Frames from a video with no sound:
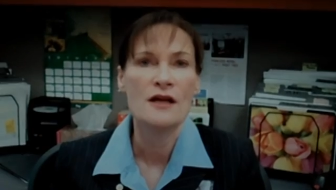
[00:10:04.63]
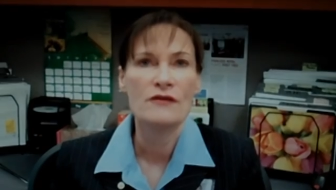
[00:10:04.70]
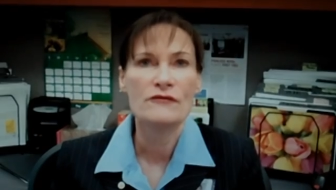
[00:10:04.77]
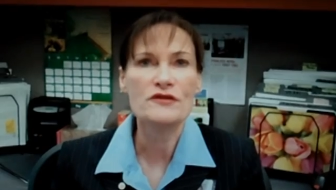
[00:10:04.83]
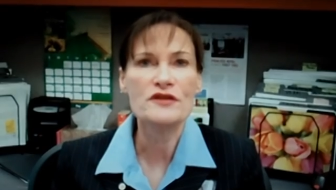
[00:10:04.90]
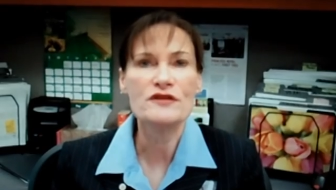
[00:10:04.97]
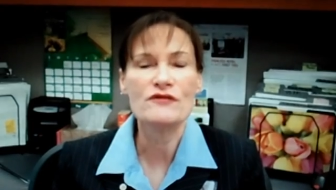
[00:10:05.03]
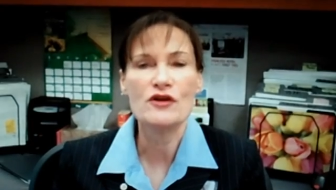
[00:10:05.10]

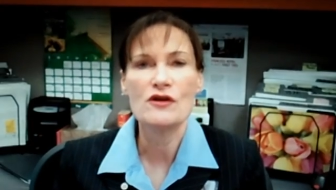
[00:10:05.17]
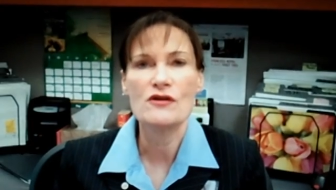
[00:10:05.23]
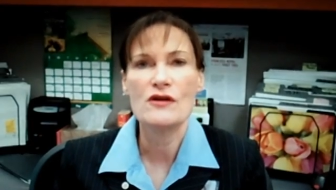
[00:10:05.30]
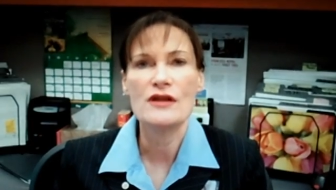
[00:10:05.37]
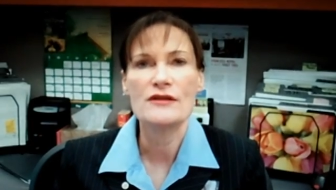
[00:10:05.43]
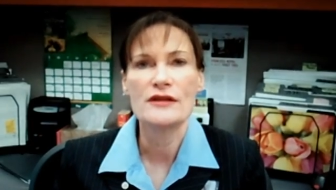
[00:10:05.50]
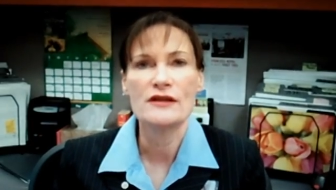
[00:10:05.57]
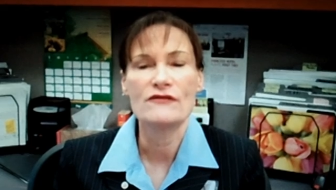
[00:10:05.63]
First of all,
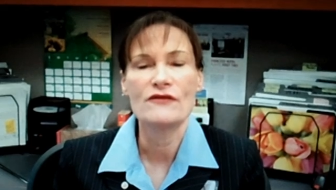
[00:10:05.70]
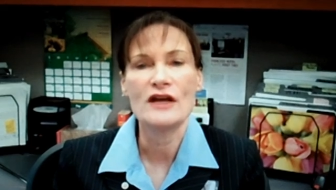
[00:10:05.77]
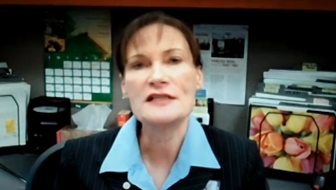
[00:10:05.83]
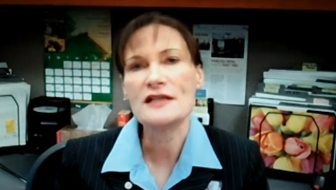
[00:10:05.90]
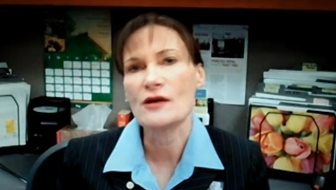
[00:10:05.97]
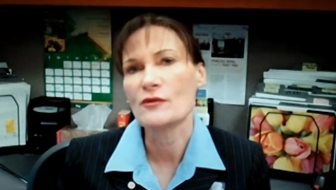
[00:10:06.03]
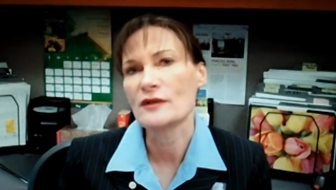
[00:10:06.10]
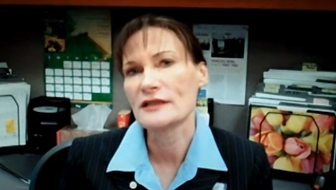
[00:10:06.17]
the
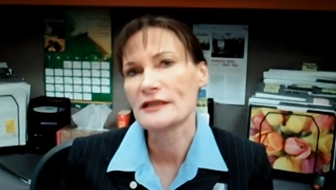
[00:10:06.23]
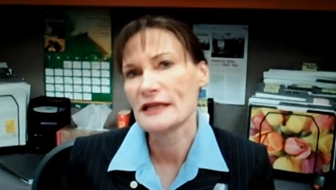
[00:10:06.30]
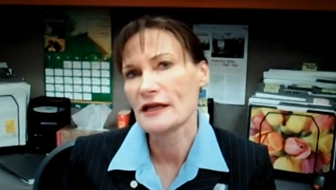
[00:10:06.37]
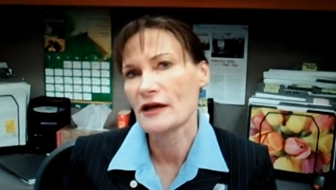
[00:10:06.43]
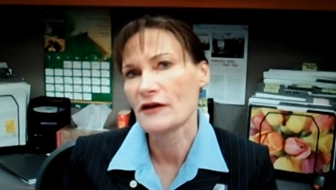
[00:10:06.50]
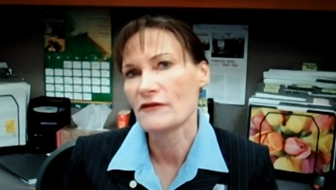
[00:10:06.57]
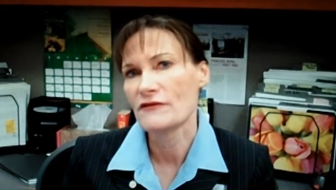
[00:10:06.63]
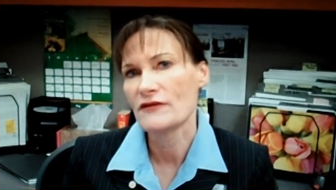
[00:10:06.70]
advice I would
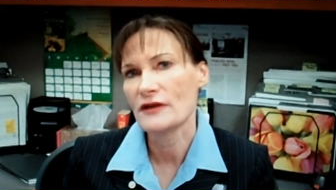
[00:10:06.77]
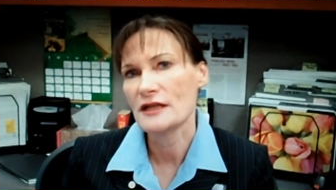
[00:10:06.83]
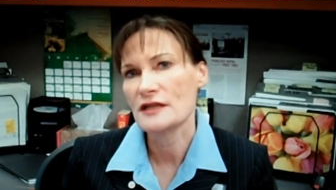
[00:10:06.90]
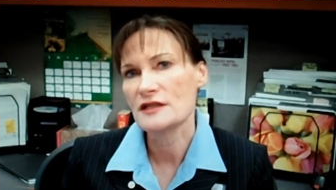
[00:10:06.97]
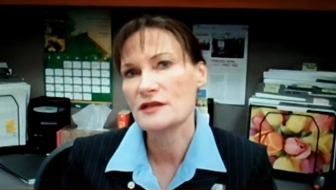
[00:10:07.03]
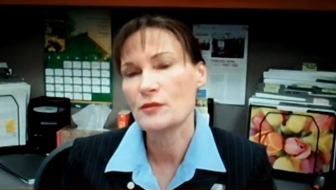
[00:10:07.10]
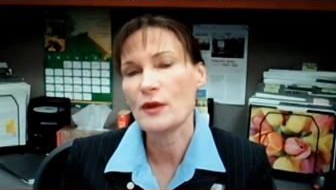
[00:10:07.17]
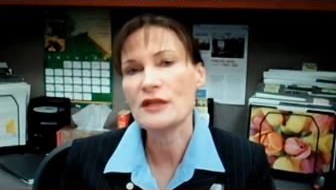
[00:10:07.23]
give
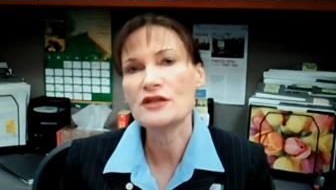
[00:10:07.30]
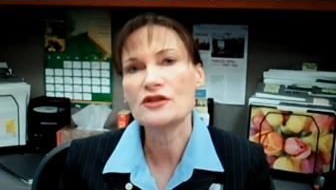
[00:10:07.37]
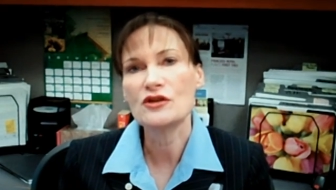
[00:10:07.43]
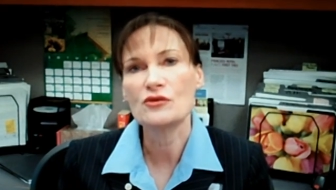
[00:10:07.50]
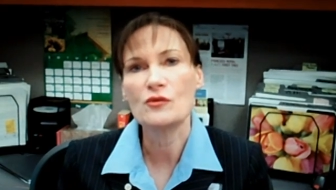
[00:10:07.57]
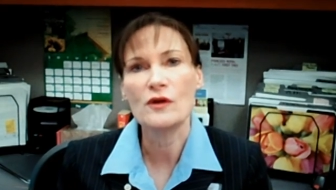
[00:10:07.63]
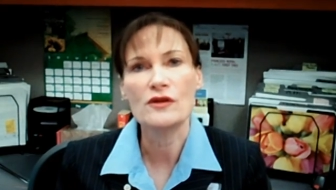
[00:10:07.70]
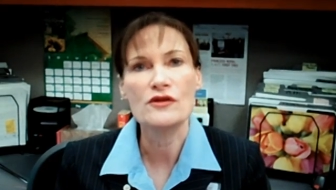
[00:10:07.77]
is dependent
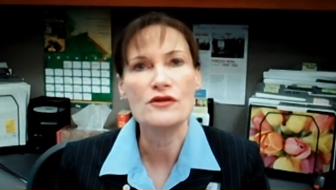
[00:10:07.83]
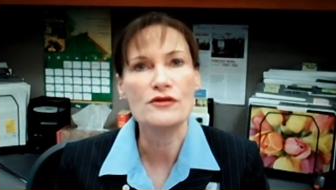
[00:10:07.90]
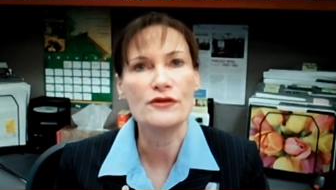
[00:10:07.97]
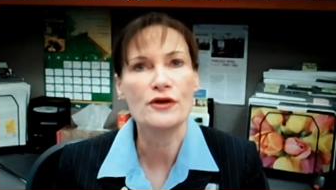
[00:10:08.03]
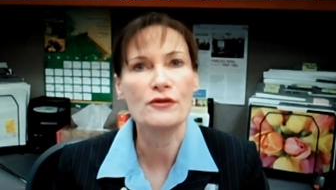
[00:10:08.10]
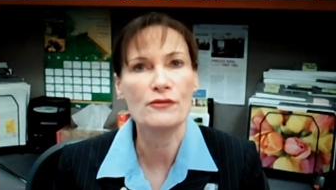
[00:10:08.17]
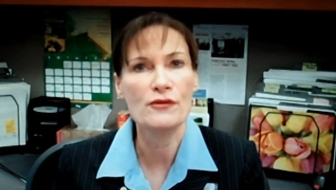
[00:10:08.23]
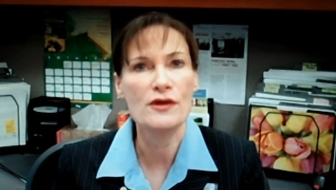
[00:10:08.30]
on whether you're
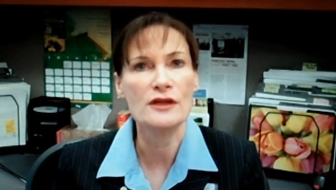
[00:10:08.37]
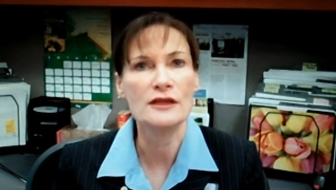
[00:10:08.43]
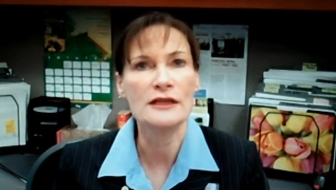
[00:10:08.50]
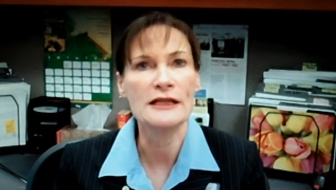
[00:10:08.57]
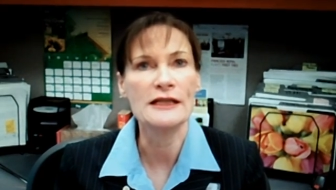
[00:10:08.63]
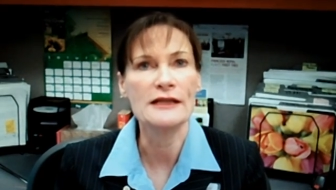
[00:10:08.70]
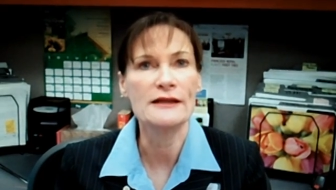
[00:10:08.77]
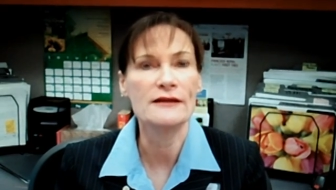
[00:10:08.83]

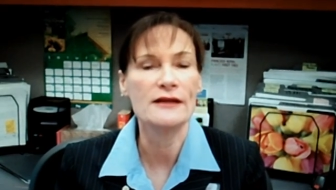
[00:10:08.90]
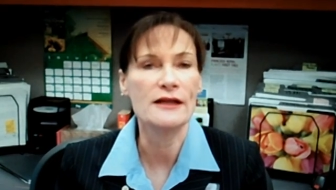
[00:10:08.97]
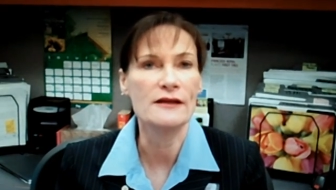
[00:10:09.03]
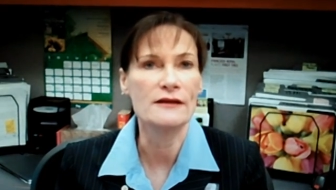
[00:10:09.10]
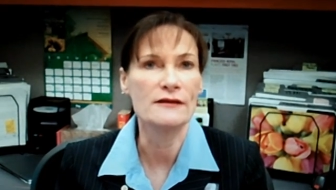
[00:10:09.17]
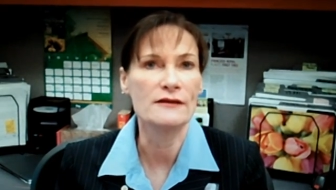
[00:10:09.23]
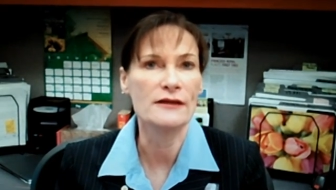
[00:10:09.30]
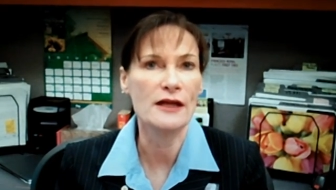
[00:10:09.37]
currently
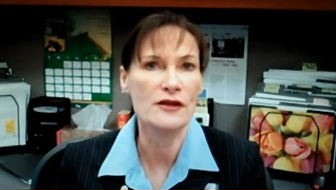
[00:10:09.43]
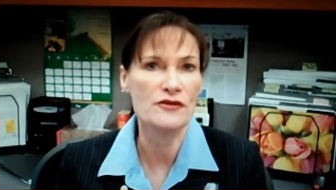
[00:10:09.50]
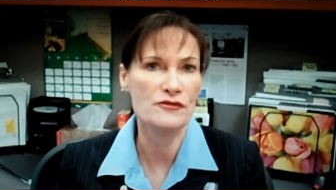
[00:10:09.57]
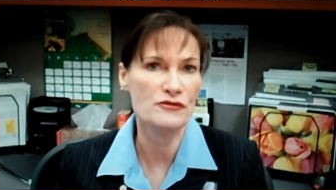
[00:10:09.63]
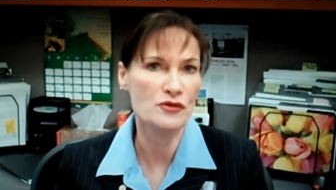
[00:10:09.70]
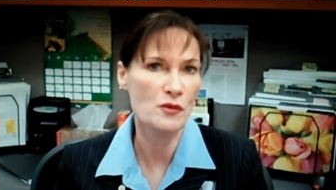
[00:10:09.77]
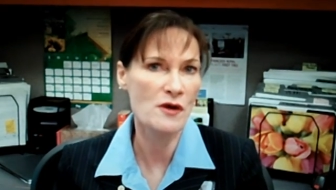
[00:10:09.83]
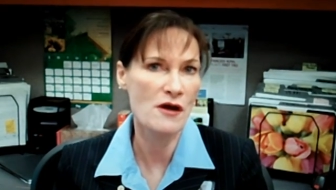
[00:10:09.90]
in K
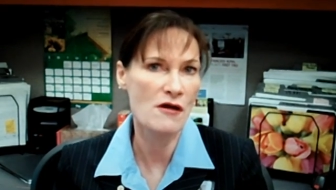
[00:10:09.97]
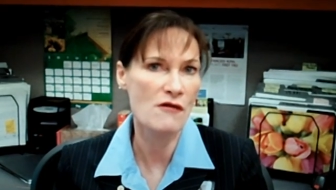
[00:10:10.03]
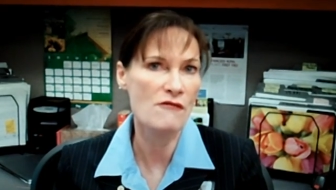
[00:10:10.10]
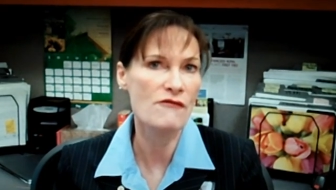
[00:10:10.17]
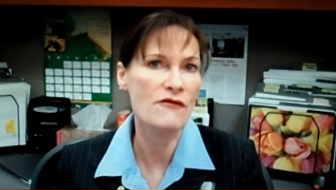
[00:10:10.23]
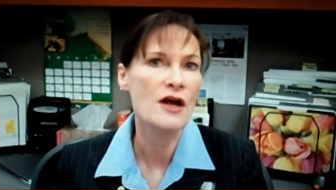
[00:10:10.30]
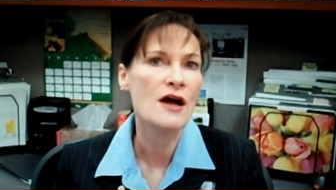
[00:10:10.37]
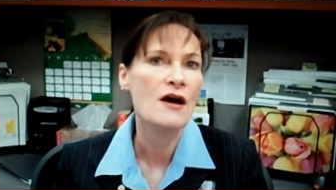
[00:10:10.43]
through
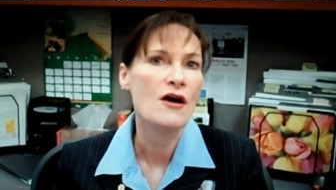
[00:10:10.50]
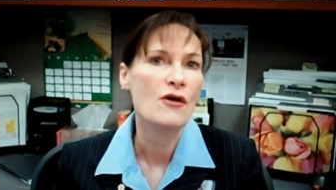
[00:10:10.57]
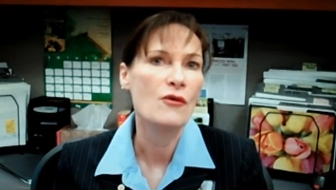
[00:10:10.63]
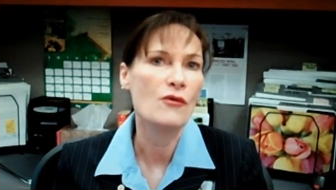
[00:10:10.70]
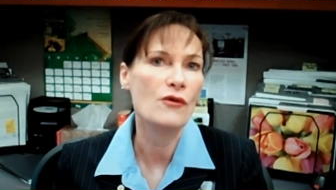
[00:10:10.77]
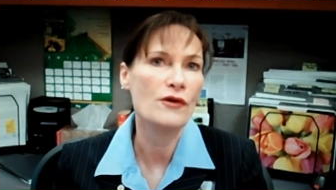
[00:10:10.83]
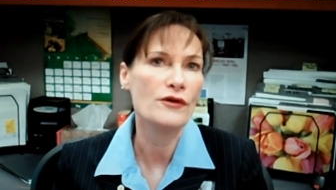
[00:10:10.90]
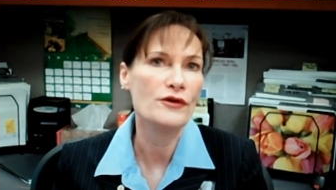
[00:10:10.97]
12
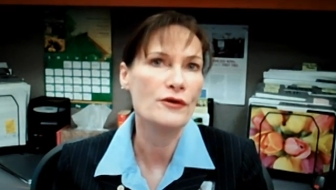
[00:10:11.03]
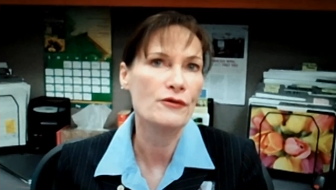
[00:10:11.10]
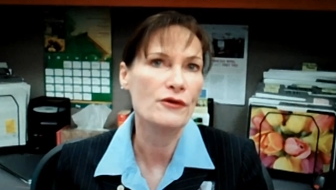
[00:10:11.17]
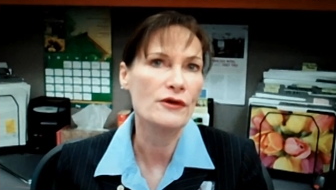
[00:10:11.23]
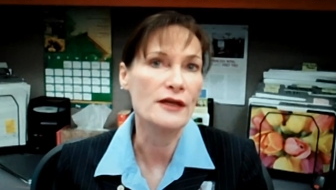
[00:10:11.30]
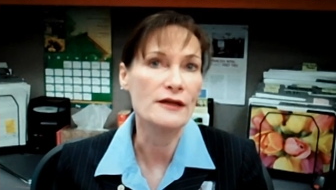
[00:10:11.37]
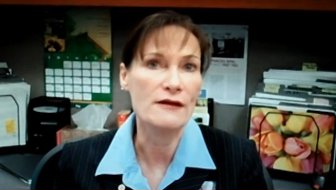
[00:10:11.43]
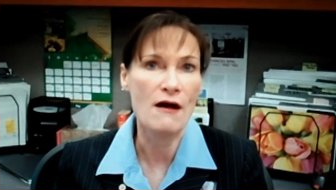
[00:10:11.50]
or you're
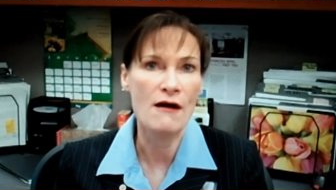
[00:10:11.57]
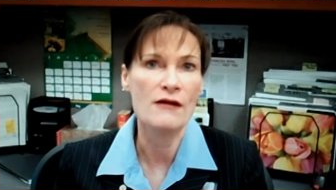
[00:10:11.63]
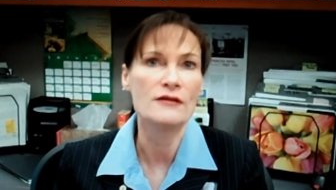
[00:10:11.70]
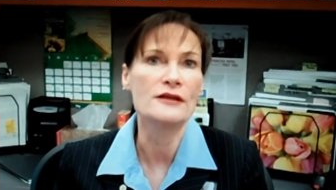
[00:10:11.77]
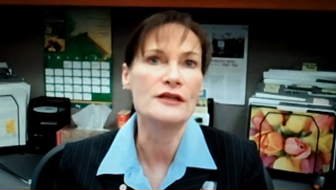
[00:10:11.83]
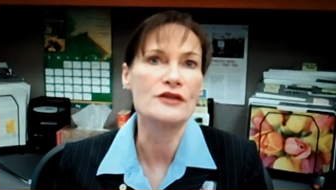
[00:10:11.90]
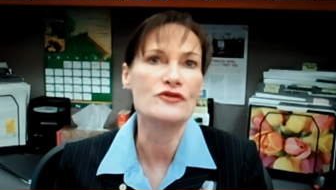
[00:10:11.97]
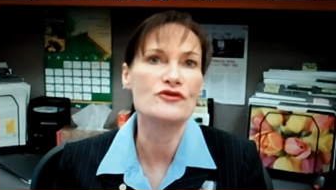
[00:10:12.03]
in
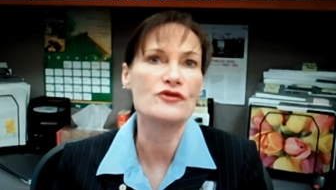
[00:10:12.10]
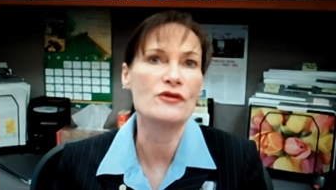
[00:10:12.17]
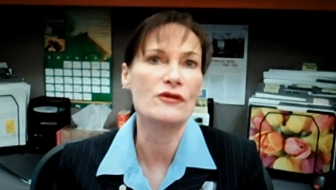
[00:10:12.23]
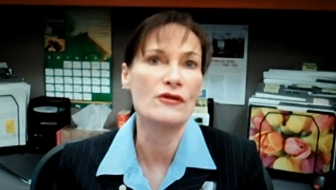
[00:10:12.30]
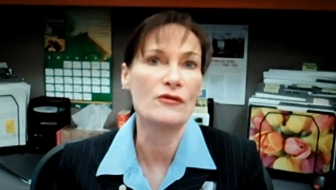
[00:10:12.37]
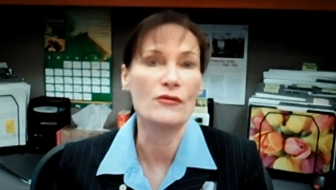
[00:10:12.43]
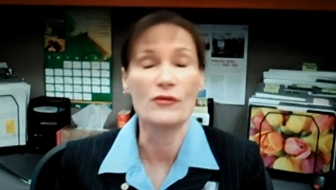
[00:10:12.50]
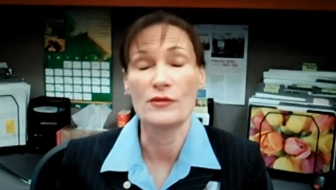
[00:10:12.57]
college
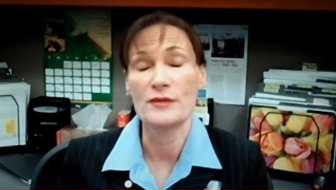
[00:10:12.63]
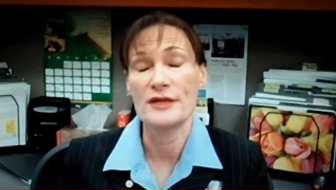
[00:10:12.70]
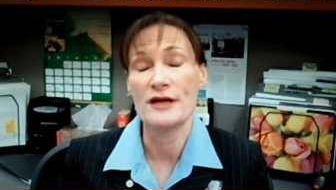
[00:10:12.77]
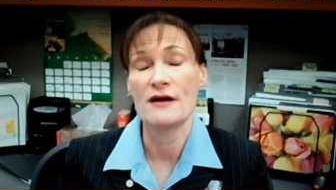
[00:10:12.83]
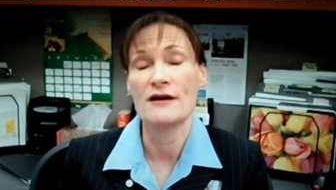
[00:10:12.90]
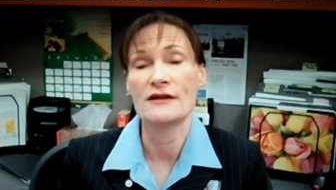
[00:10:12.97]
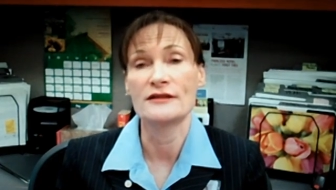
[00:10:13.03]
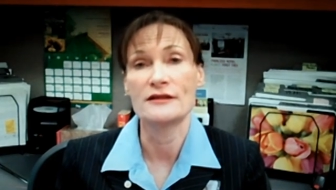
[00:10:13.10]
uh, or
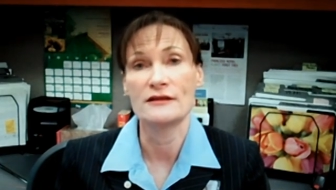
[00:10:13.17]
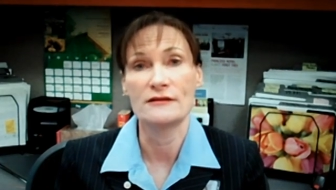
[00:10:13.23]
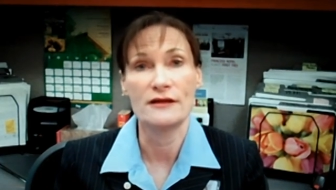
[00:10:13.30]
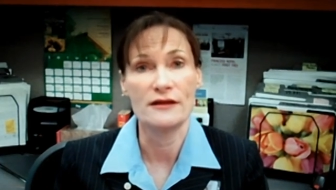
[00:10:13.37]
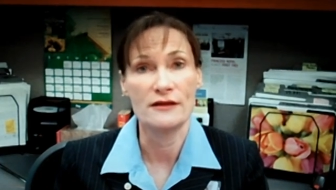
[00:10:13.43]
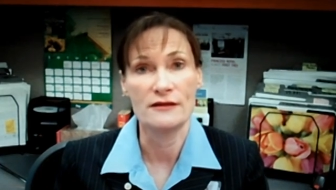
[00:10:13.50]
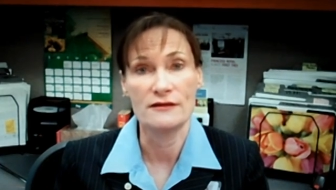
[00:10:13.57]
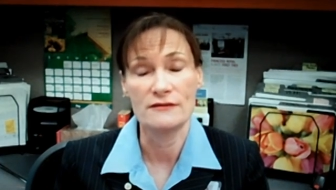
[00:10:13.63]
beyond in, a,
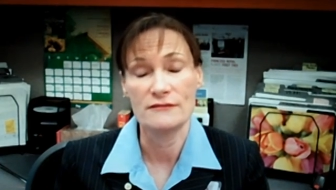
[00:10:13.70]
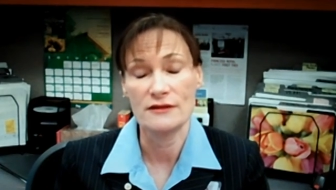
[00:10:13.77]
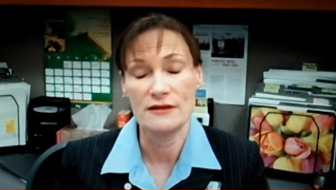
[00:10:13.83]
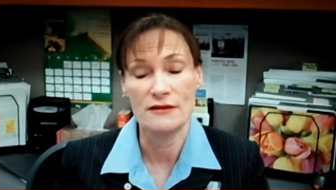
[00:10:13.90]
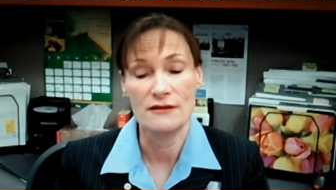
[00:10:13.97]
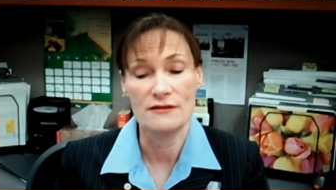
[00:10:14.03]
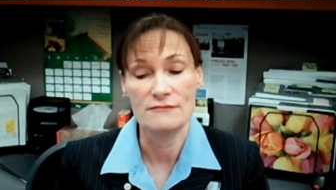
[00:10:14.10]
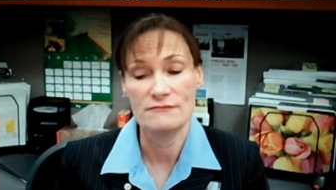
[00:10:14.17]
in
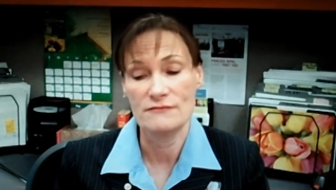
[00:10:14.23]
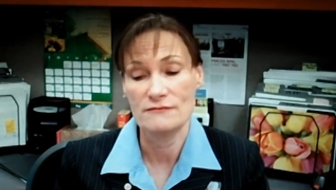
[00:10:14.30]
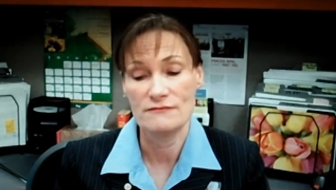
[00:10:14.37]
um,